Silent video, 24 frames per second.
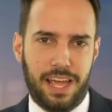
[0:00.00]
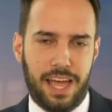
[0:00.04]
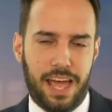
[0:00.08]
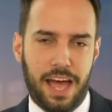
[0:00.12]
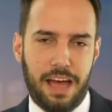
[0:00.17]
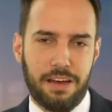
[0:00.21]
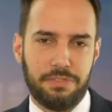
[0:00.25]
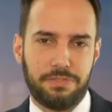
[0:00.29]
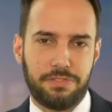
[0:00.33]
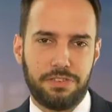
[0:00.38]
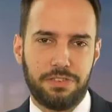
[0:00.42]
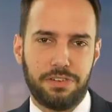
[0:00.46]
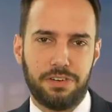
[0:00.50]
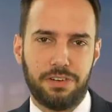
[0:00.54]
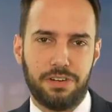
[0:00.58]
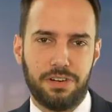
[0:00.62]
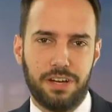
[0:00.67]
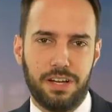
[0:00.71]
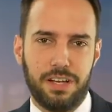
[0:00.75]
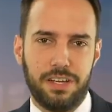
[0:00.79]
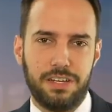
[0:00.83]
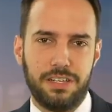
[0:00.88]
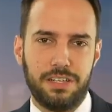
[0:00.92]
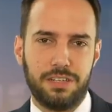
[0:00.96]

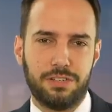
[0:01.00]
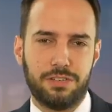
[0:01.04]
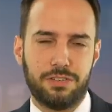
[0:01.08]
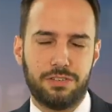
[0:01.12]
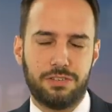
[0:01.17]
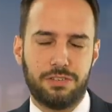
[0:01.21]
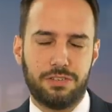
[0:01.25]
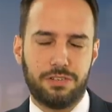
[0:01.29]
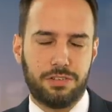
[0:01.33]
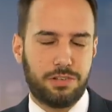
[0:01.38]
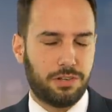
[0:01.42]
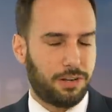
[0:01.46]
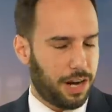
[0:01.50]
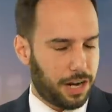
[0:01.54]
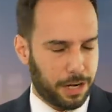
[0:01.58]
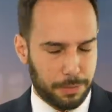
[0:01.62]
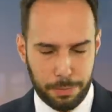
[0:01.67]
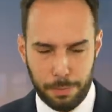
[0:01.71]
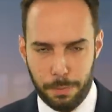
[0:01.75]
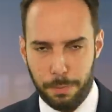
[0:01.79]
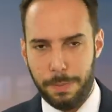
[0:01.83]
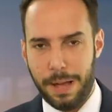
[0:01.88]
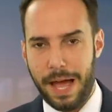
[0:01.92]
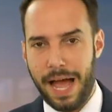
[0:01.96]
After an
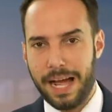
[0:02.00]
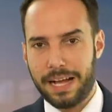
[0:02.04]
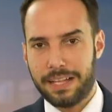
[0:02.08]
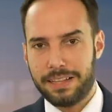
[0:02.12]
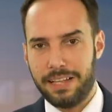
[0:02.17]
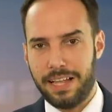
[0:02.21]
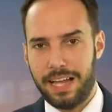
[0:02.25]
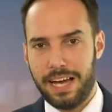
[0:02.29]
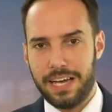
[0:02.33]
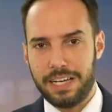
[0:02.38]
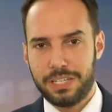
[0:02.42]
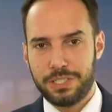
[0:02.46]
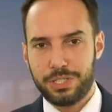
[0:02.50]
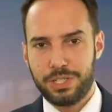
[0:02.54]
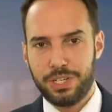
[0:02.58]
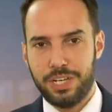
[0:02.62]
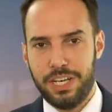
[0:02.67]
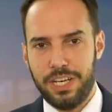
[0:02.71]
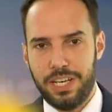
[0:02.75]
incredible backlash,